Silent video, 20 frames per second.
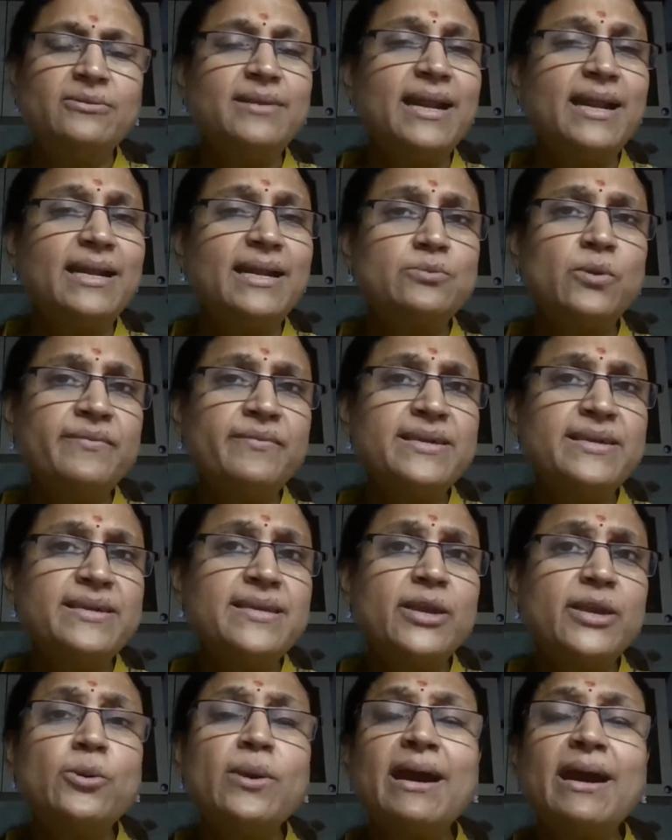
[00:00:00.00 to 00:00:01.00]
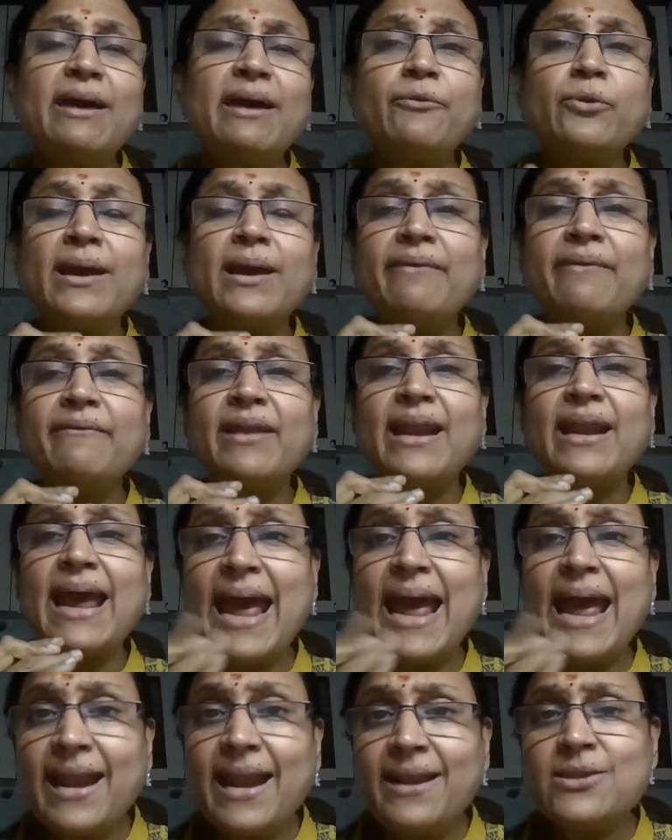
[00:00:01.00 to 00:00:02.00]
That's what we say, you have to have an
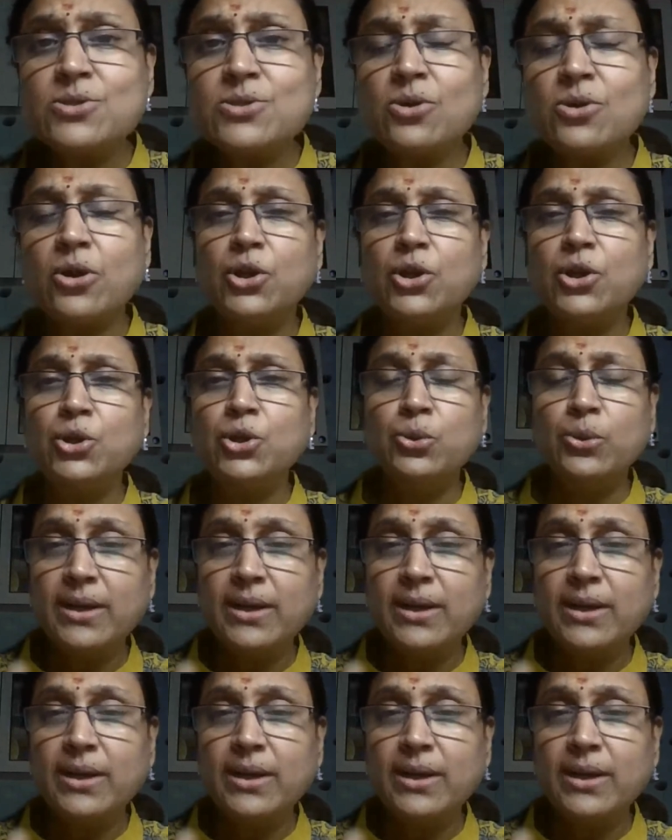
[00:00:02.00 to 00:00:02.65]
hands-on.